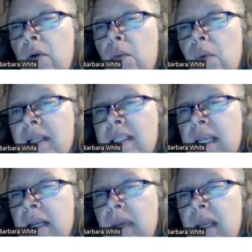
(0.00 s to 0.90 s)
1
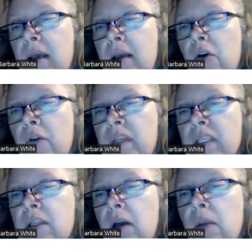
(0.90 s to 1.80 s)
centimetre on
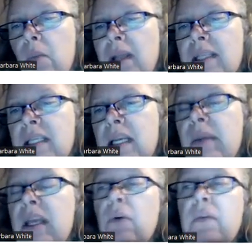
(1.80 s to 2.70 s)
this side and 1
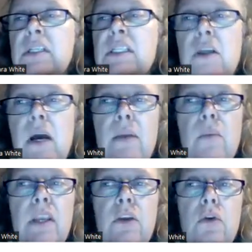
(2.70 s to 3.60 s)
centimetre on this side,
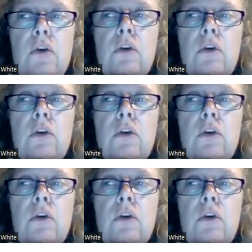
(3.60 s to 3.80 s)
when you